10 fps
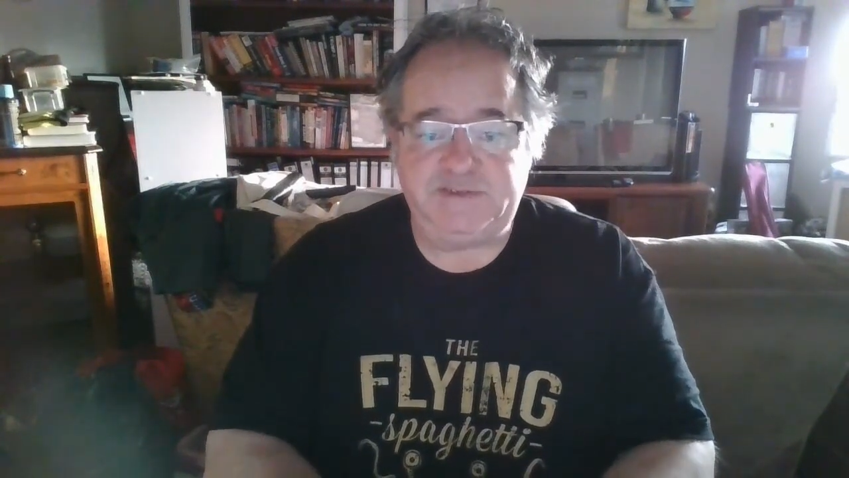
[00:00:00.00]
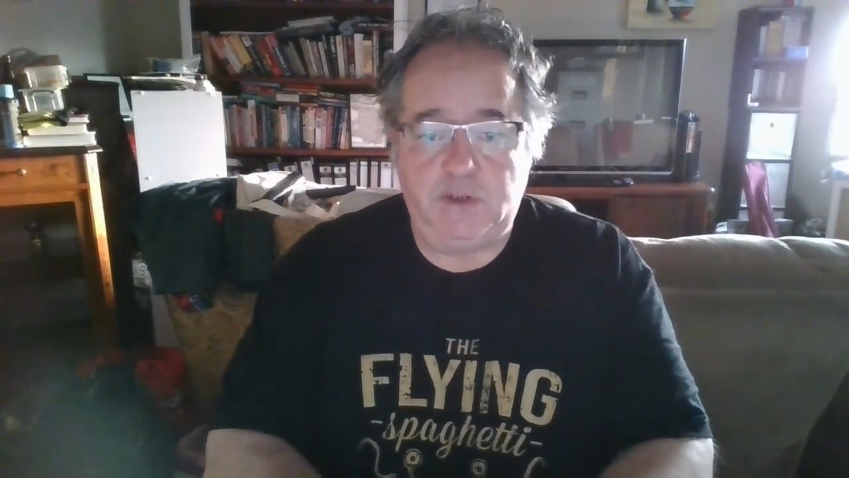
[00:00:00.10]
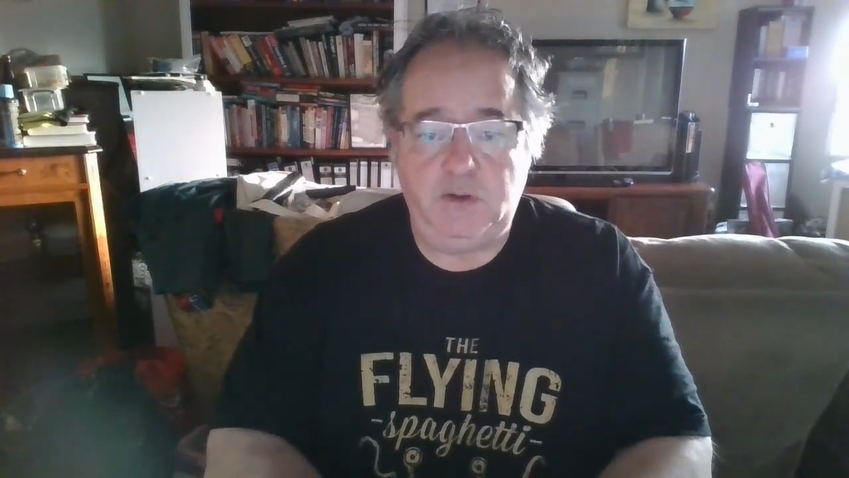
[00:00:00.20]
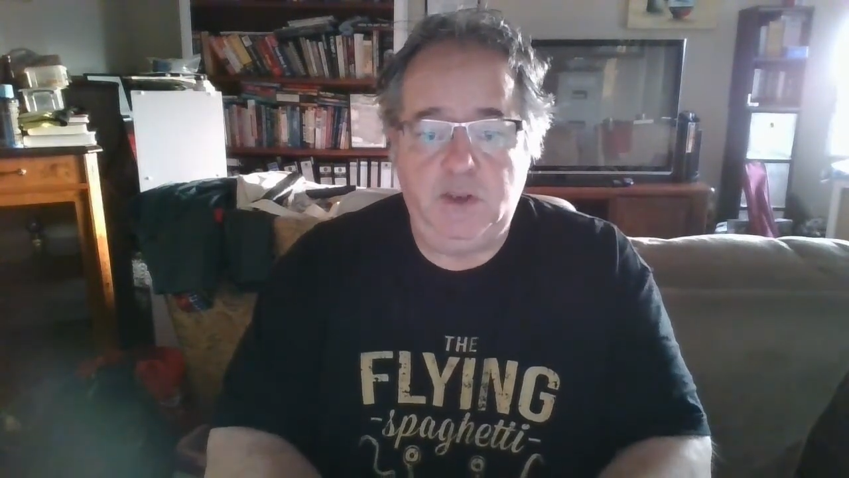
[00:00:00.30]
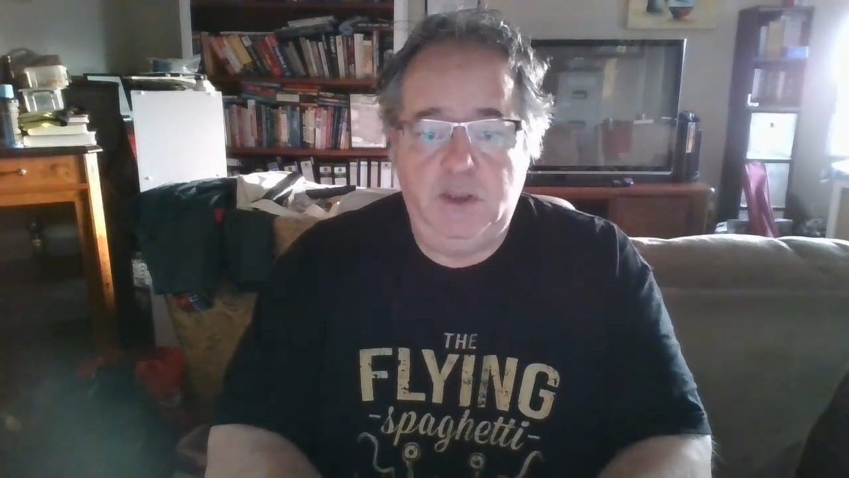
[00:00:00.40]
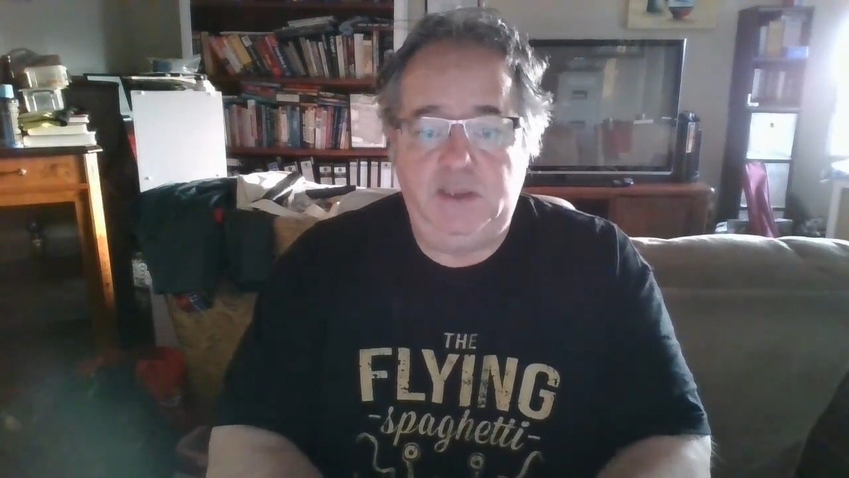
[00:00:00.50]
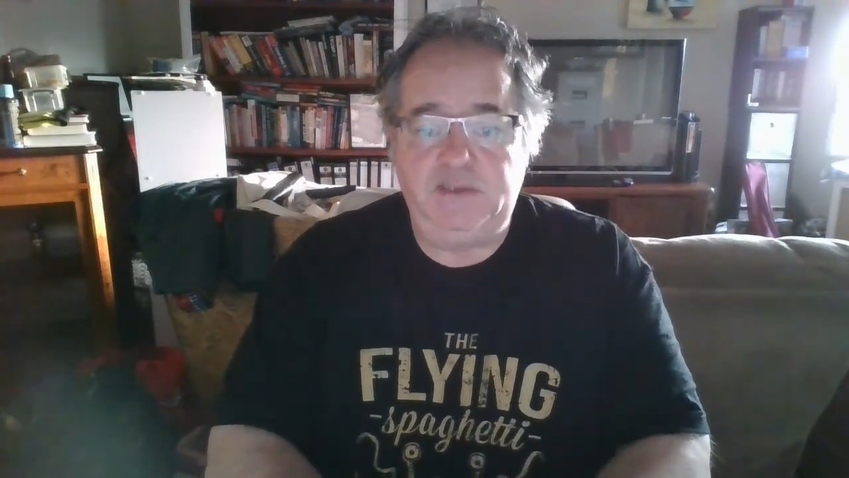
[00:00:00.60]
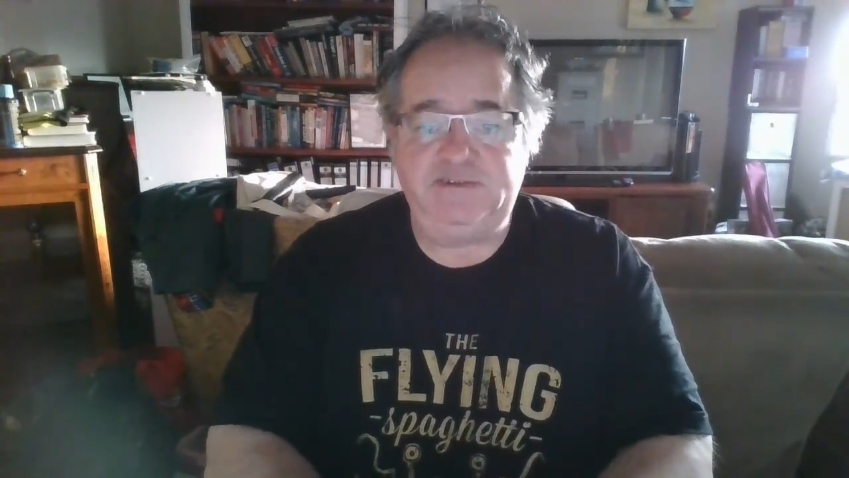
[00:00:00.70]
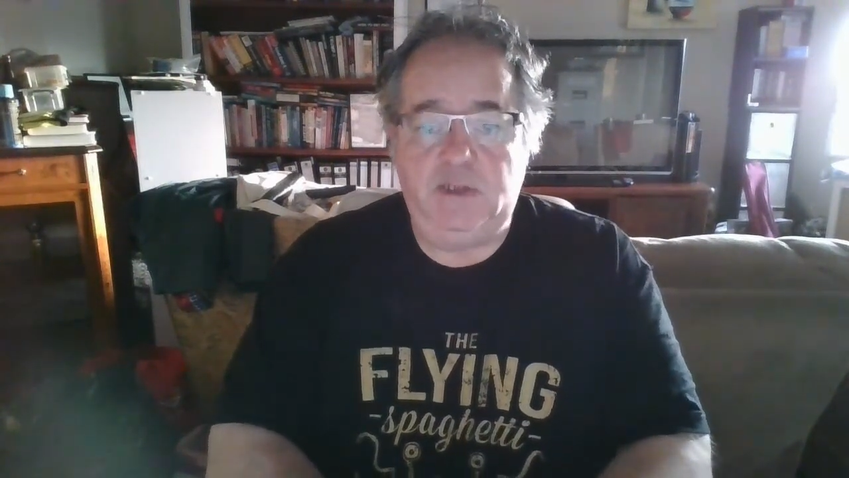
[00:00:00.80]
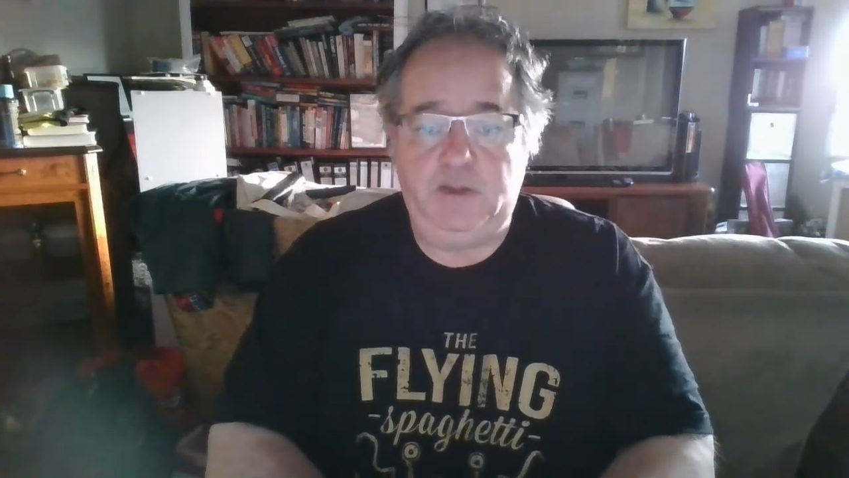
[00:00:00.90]
So
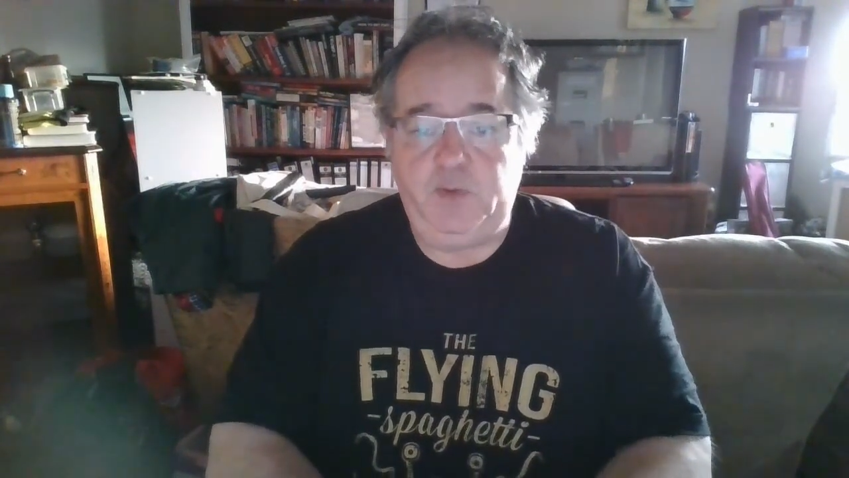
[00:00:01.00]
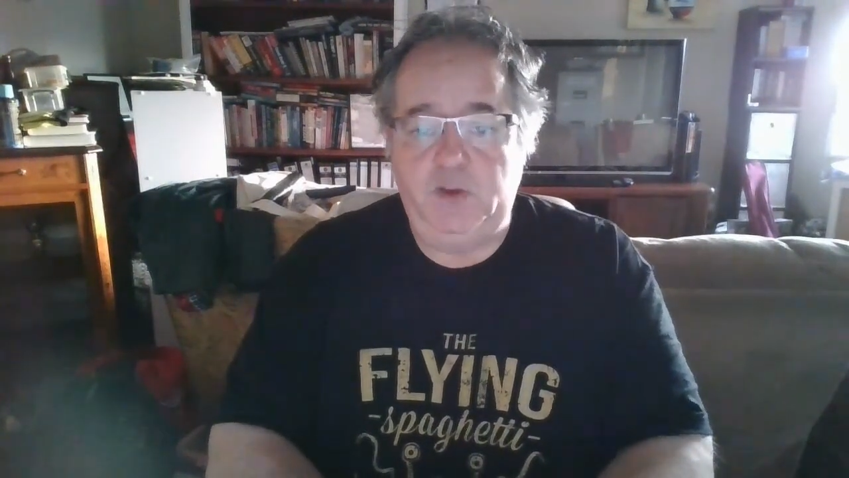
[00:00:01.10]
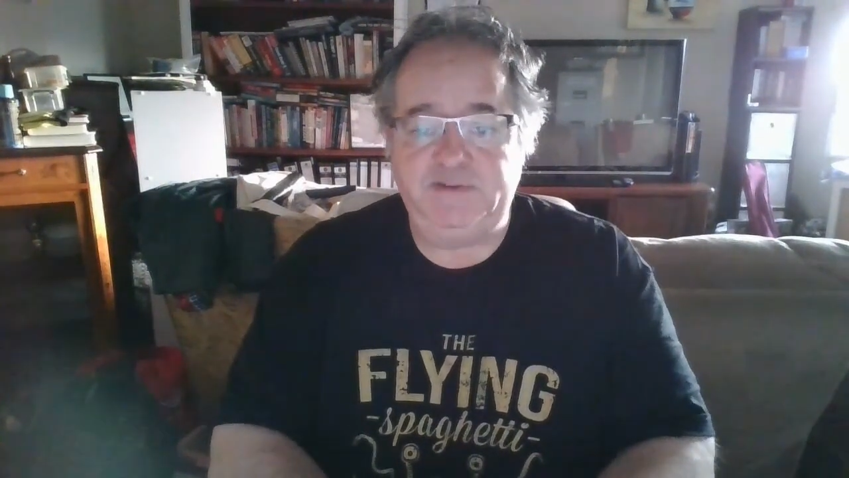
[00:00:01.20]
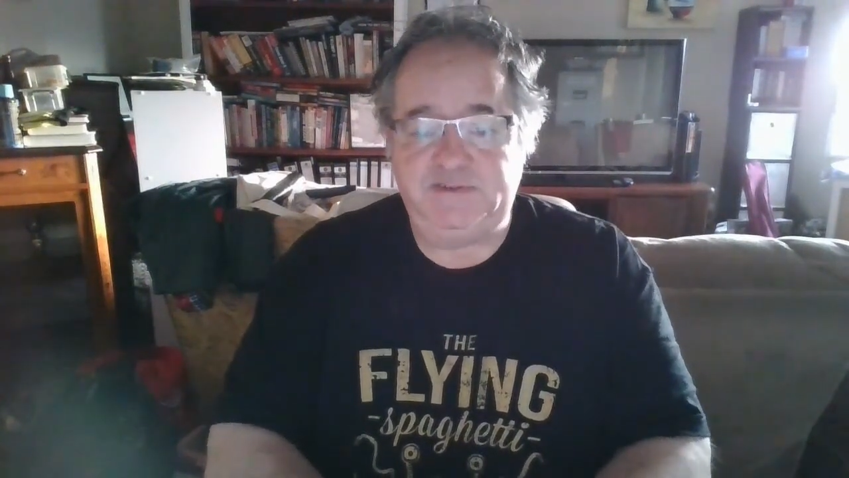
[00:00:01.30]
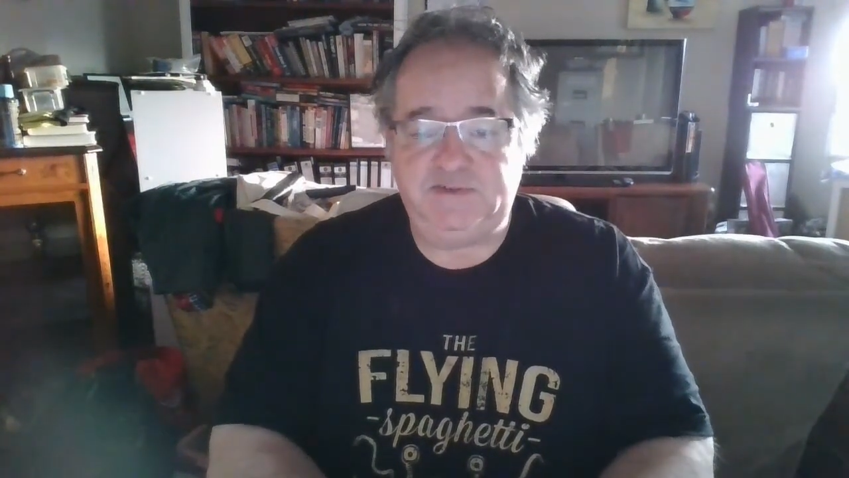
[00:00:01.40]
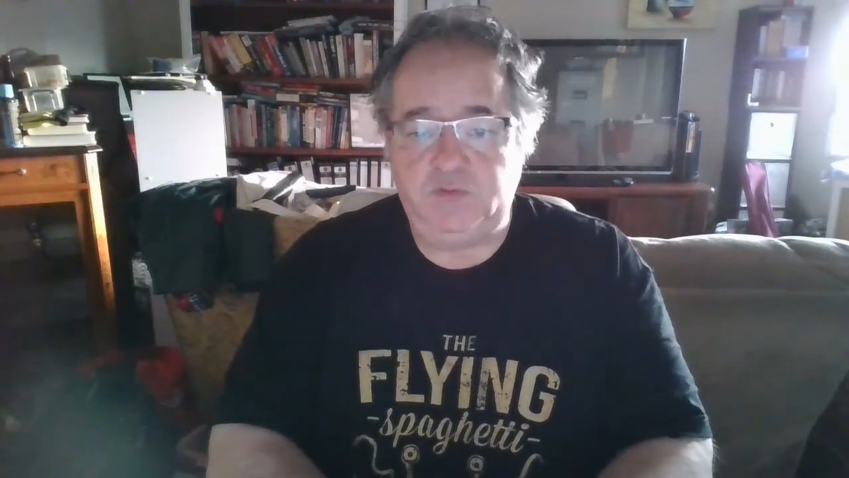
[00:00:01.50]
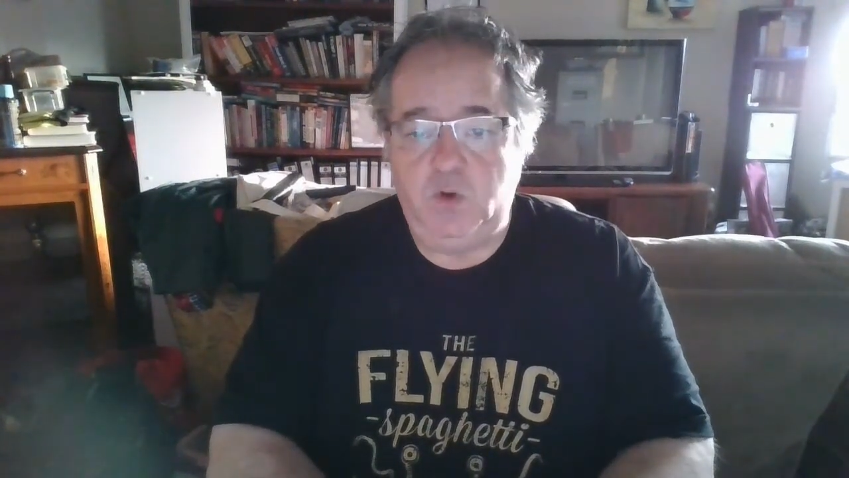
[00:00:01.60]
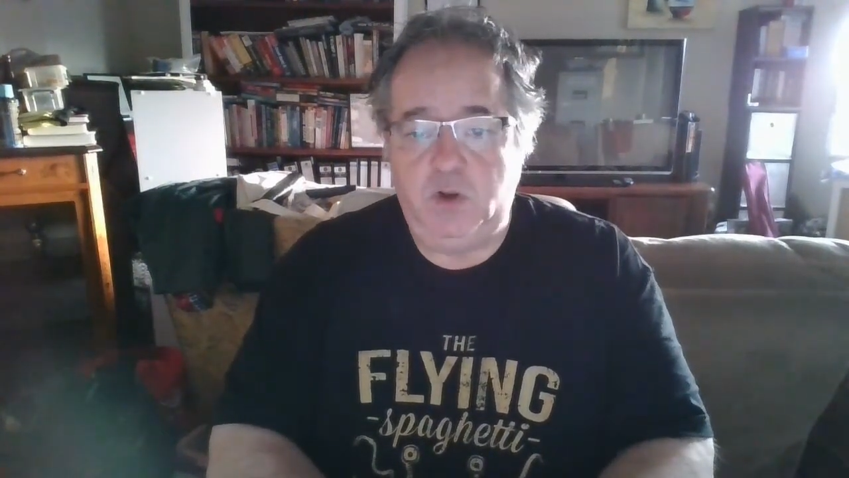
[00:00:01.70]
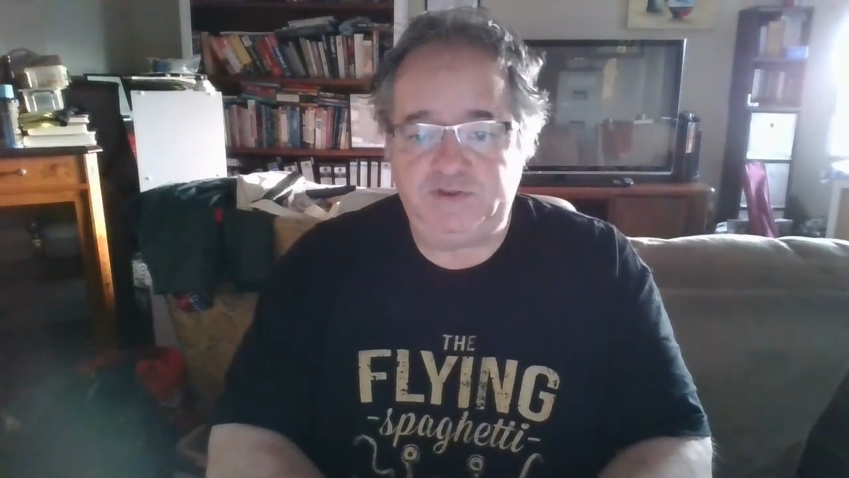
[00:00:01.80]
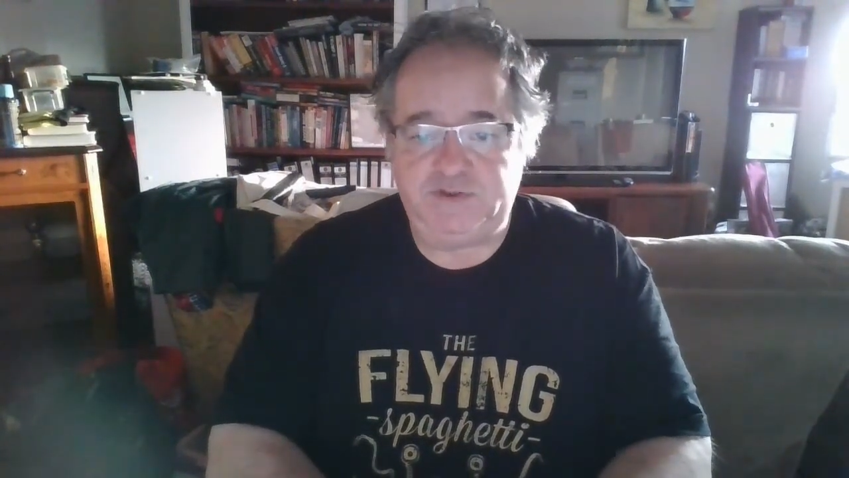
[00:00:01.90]
he's another person to
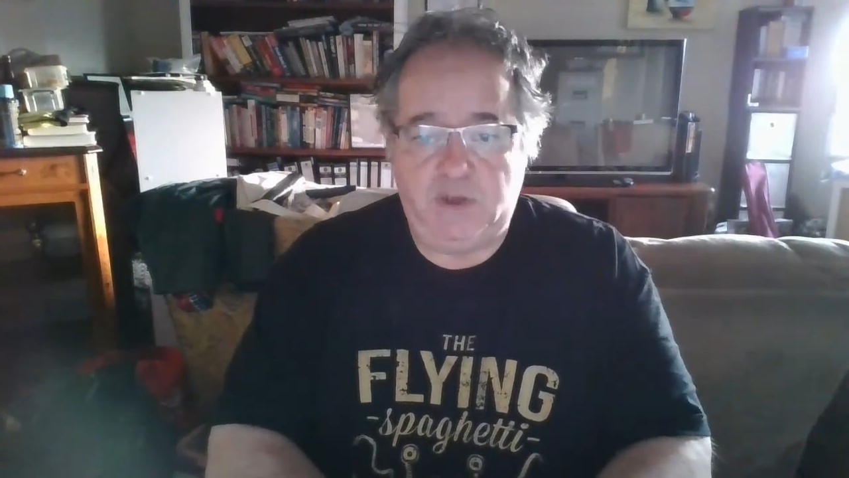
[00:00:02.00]
watch.